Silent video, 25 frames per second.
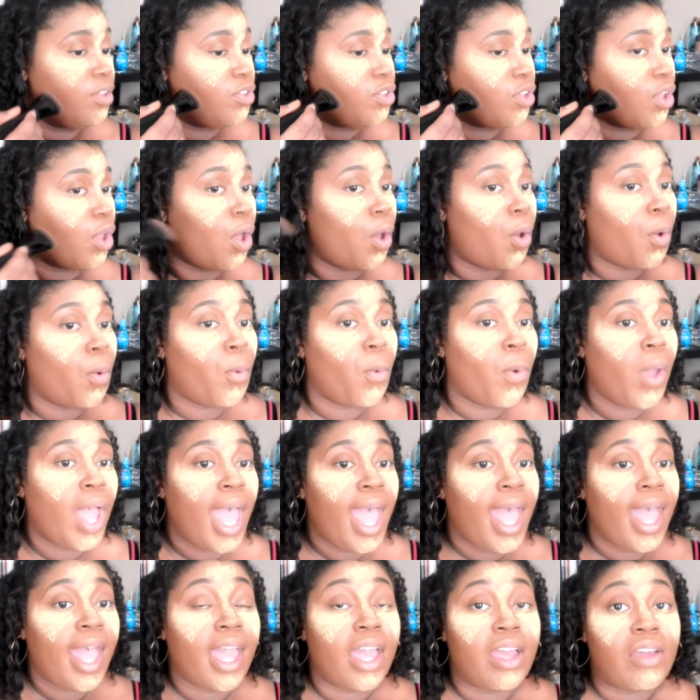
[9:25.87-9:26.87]
So
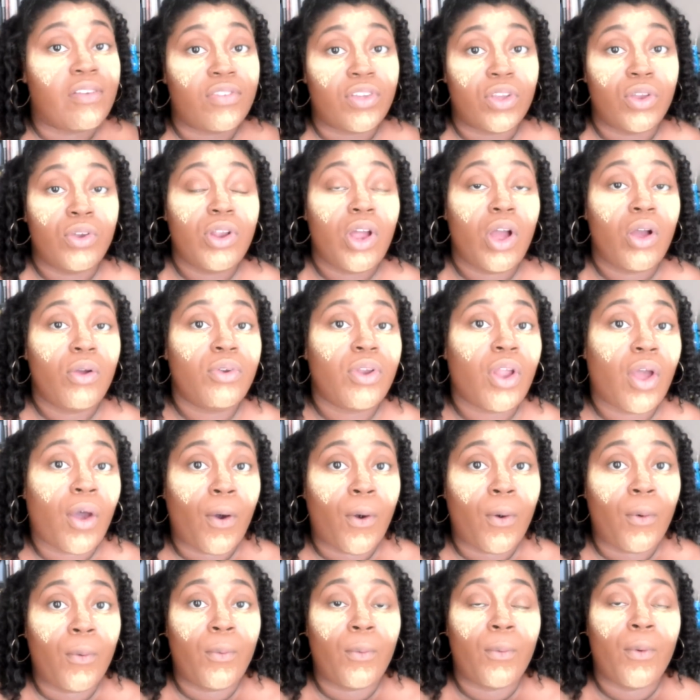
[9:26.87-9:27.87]
if you don't
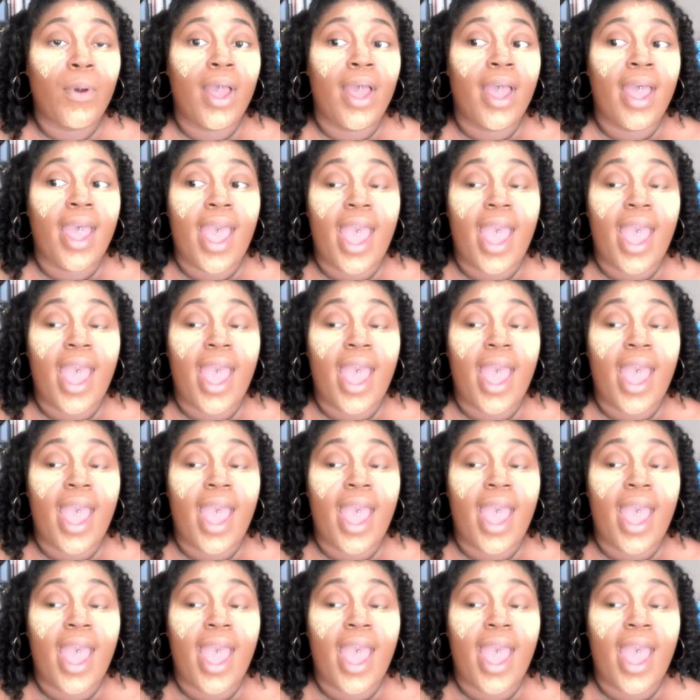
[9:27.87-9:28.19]
know